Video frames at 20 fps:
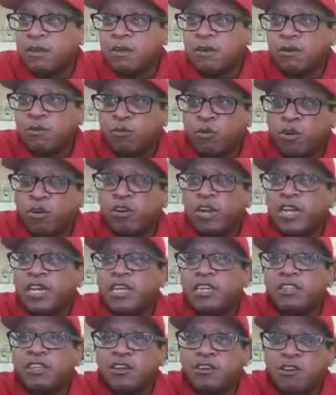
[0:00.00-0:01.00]
What do they
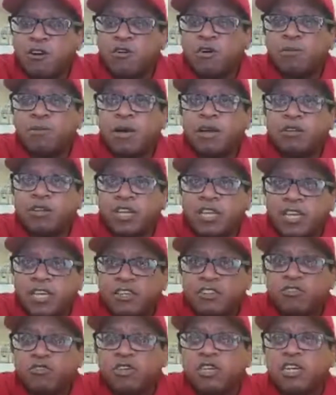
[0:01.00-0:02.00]
need to know about the
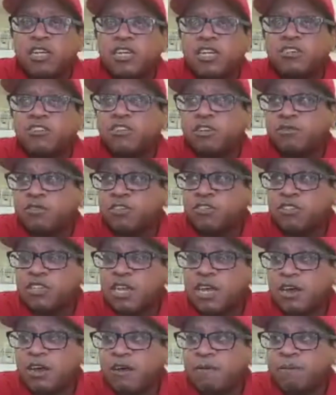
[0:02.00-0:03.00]
history of the Nation of
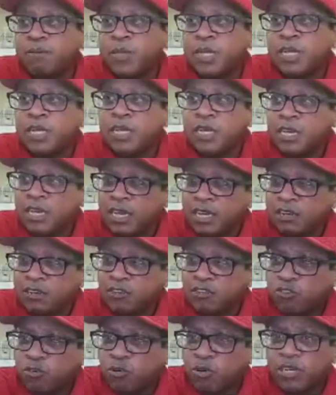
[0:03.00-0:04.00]
Islam in
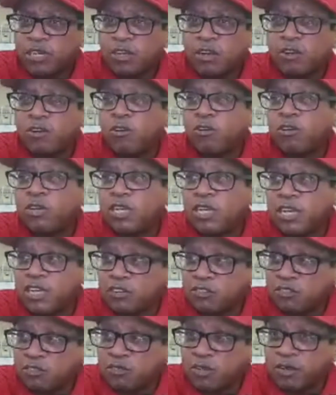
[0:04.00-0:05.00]
Detroit, the early
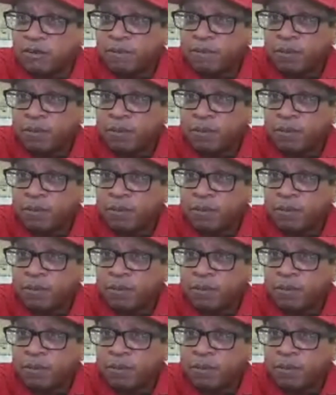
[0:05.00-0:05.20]
history?